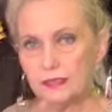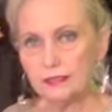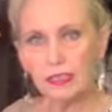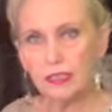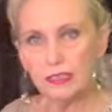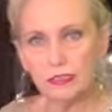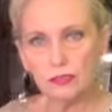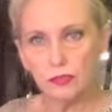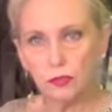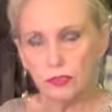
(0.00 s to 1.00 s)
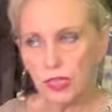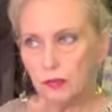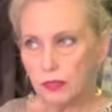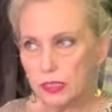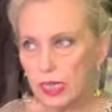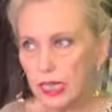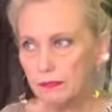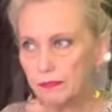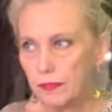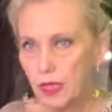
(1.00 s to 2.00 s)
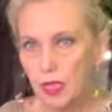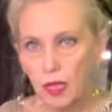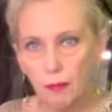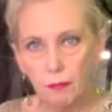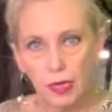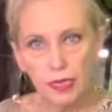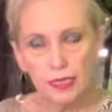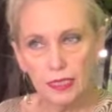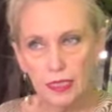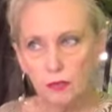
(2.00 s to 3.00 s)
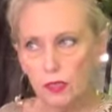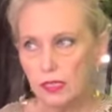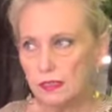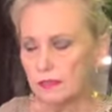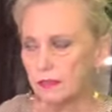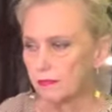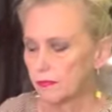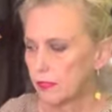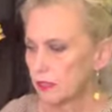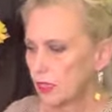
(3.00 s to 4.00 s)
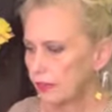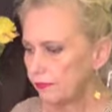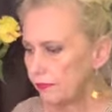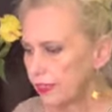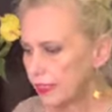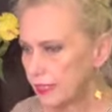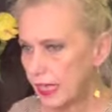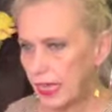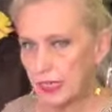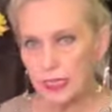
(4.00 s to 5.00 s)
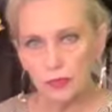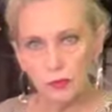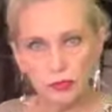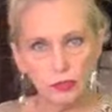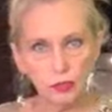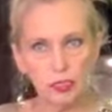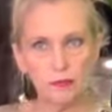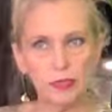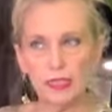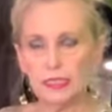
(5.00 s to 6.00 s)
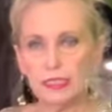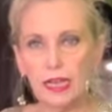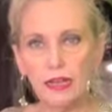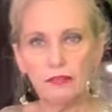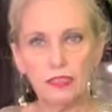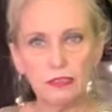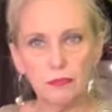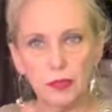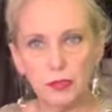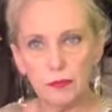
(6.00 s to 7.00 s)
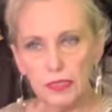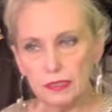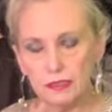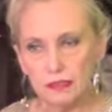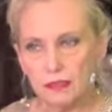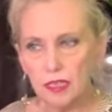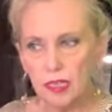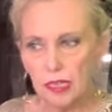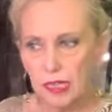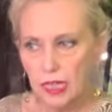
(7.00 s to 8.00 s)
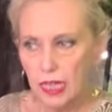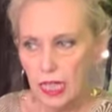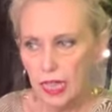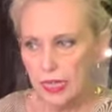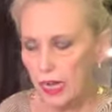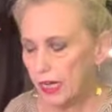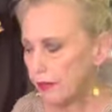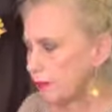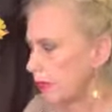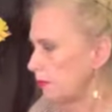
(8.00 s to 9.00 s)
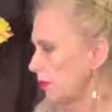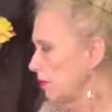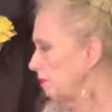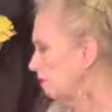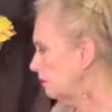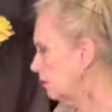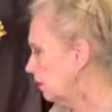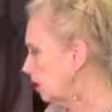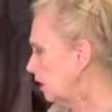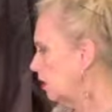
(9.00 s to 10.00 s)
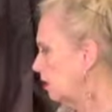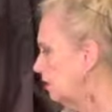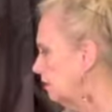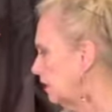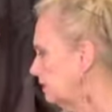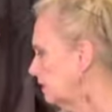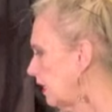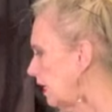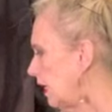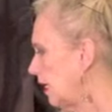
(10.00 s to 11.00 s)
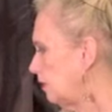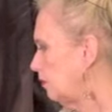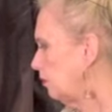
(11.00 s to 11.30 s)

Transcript: sell it at the stores I worked at, but it was, I think they had it at Nordstrom, and they did have it at some other places. And I remember this guy